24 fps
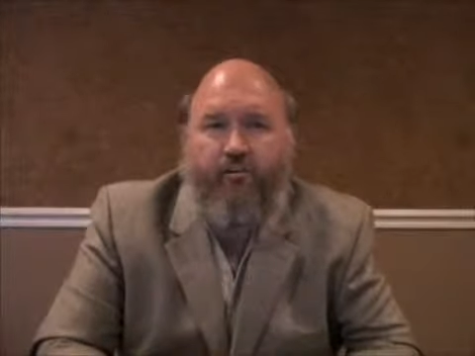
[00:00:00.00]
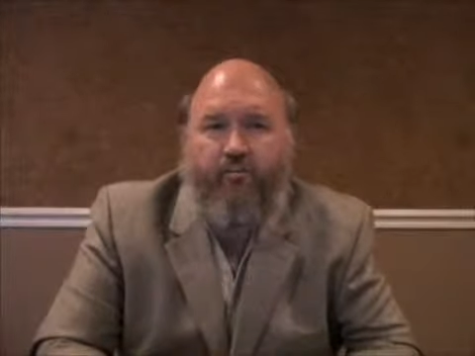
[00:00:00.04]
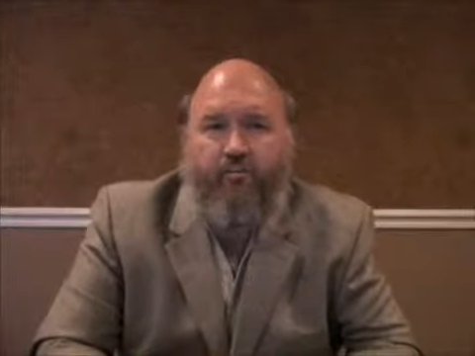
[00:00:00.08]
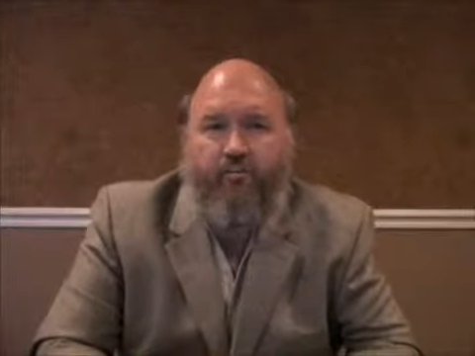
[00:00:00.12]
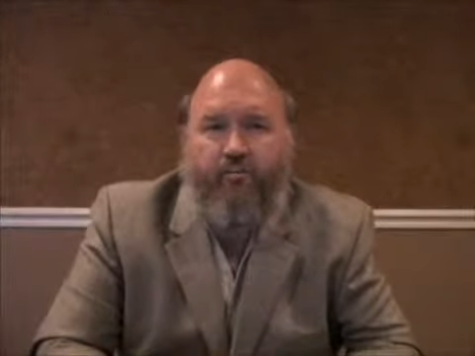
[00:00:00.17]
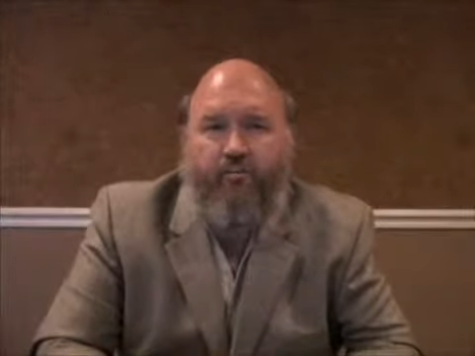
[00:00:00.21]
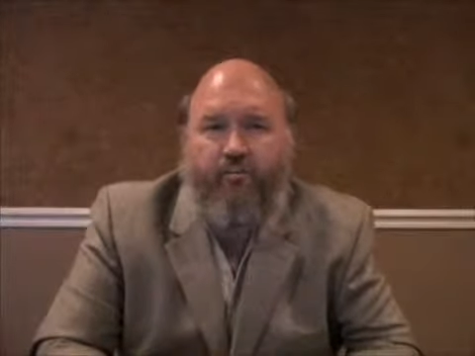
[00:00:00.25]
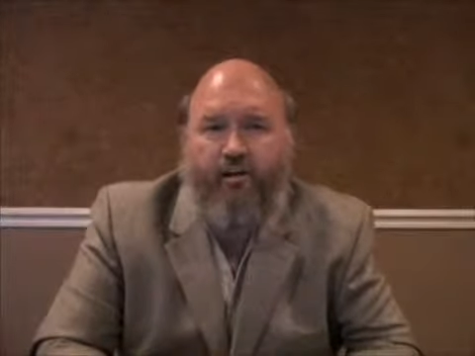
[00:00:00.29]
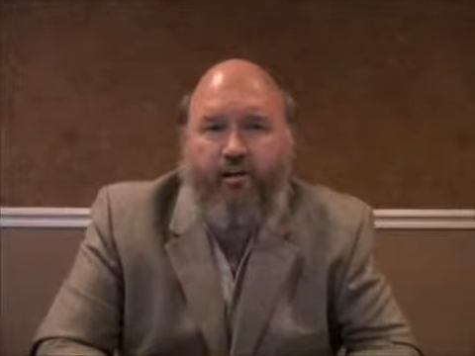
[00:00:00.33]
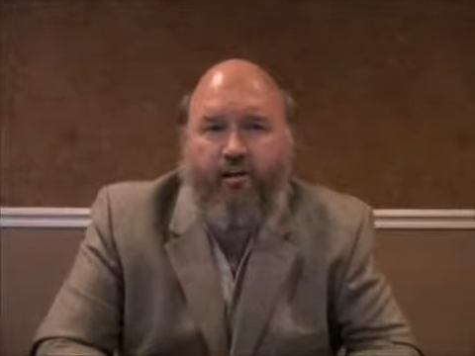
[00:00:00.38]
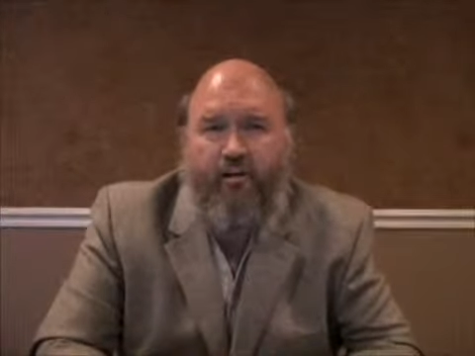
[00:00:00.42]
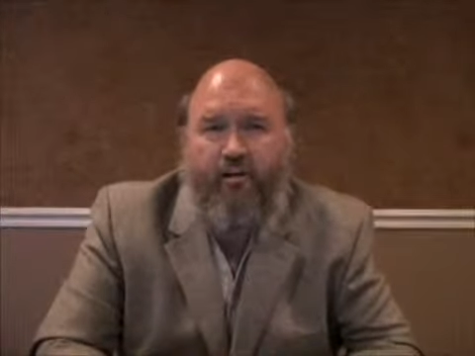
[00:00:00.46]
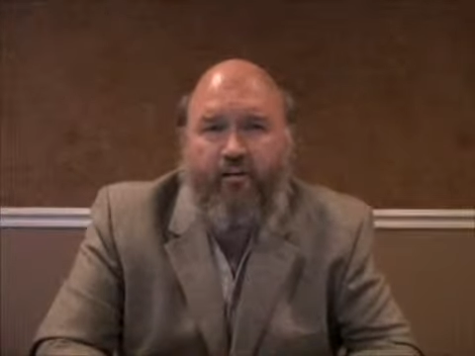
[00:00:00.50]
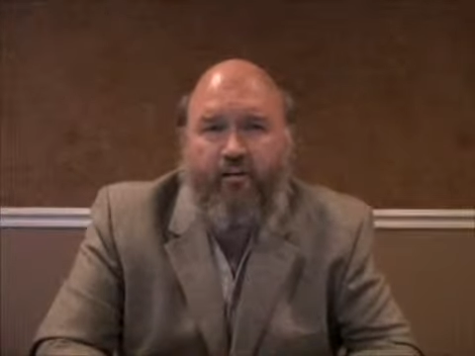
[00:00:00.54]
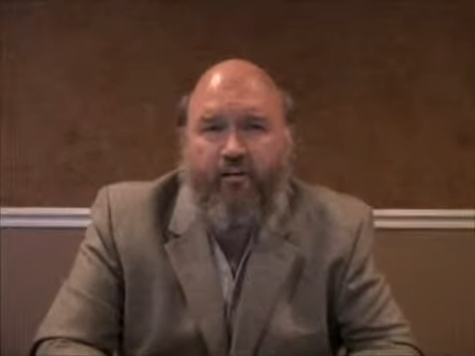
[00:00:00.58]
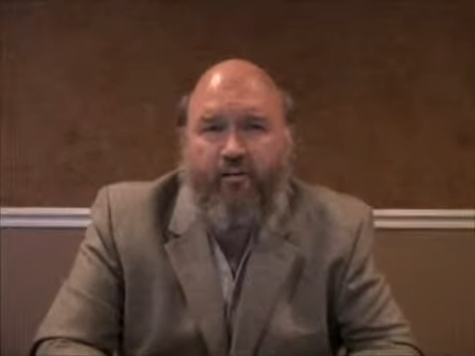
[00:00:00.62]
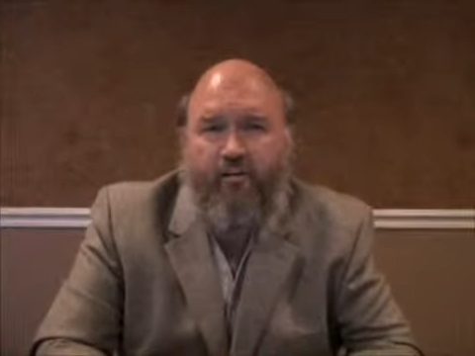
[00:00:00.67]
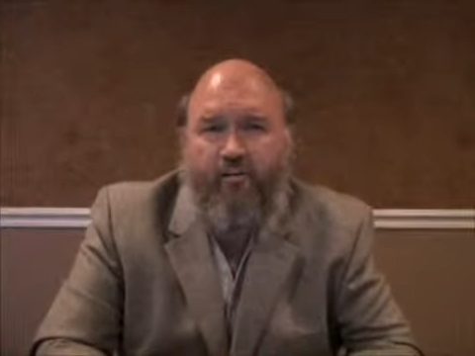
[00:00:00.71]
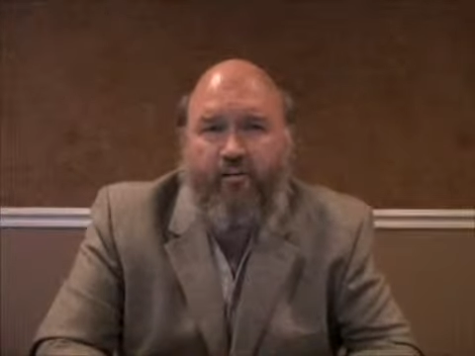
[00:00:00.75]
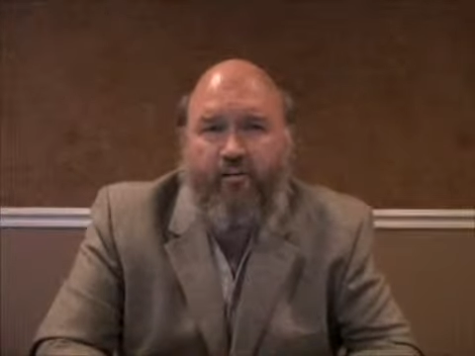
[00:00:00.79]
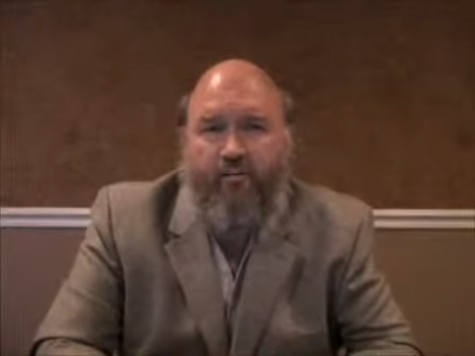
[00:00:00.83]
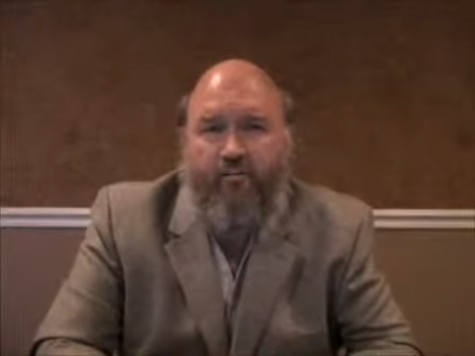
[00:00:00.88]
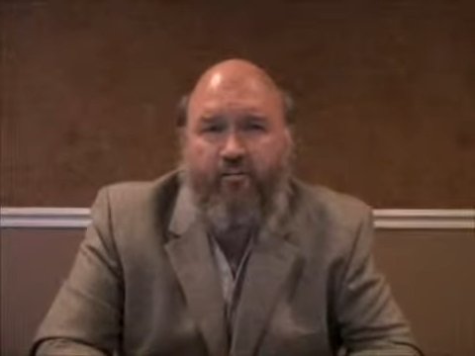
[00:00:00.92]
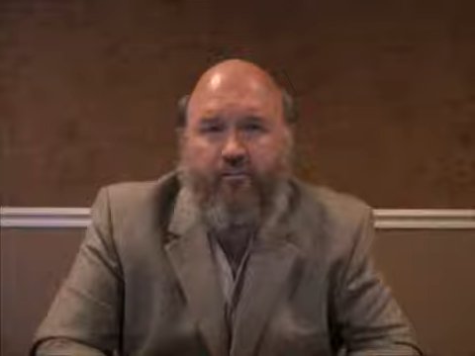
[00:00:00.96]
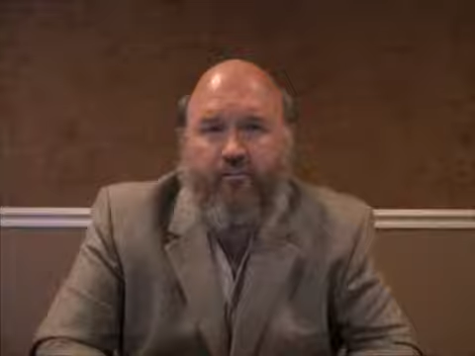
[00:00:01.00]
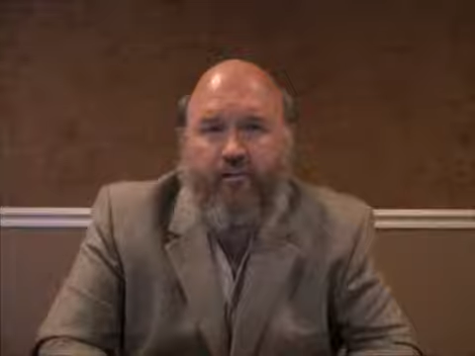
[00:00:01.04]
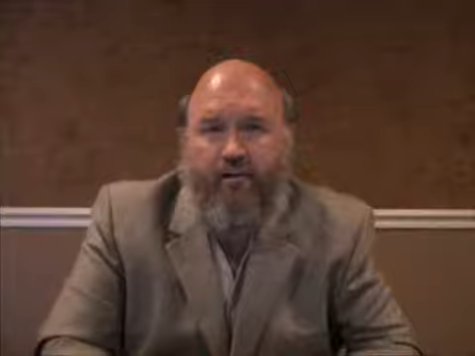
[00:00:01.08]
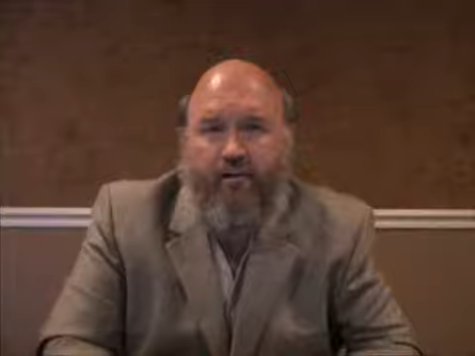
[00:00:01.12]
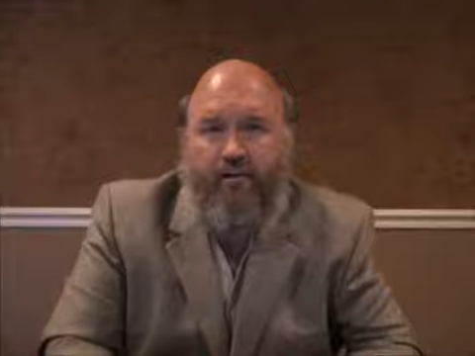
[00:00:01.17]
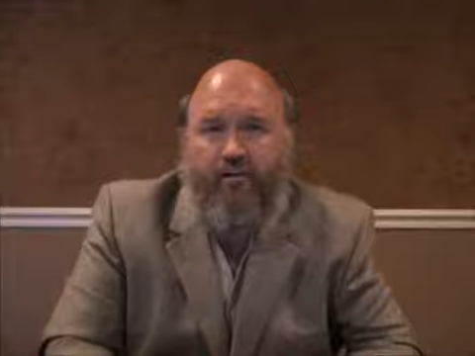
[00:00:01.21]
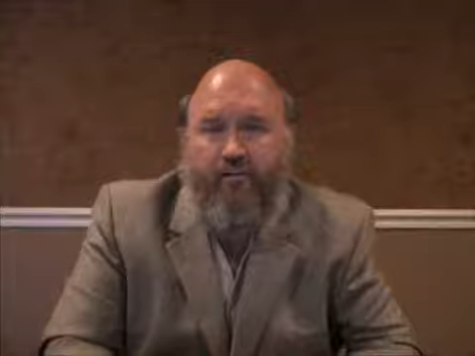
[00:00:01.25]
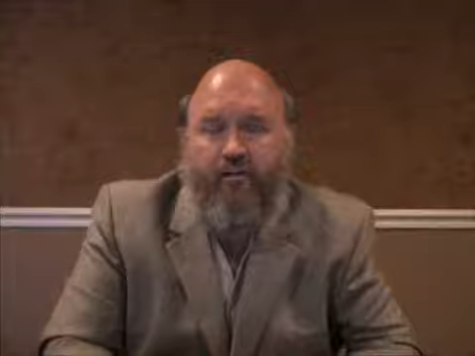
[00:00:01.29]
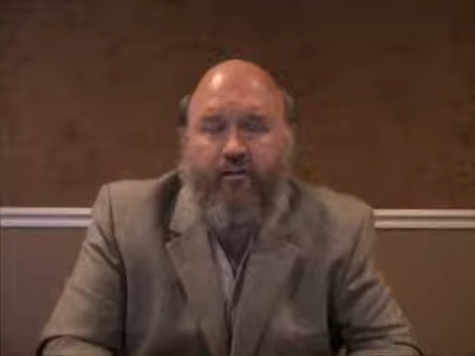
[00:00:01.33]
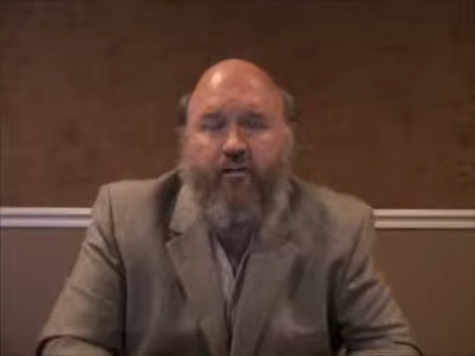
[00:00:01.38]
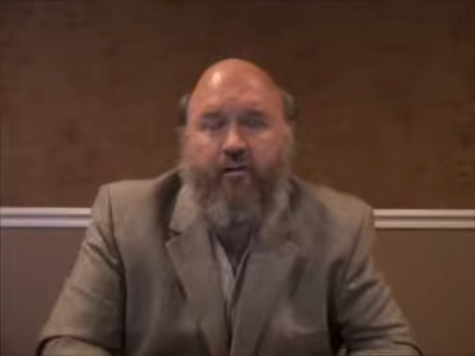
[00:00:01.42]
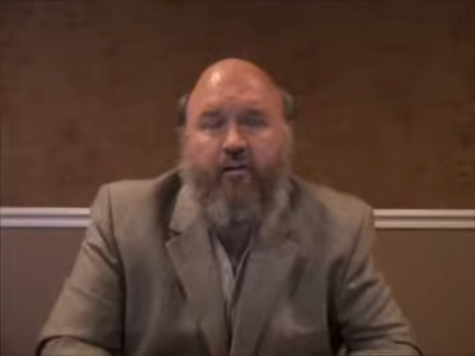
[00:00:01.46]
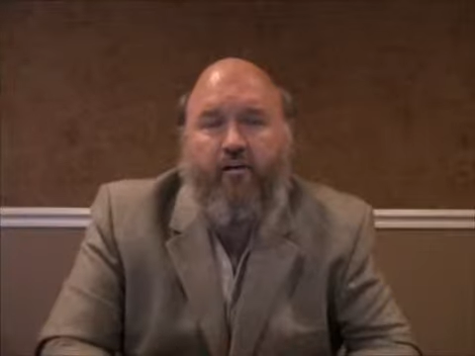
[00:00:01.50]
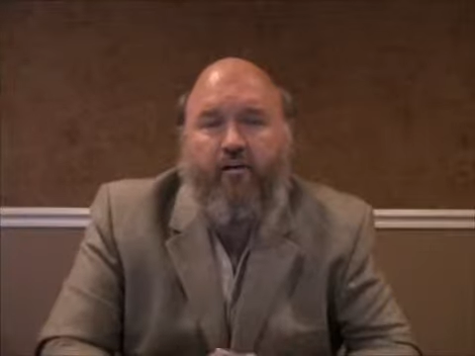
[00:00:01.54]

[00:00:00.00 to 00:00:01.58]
society is that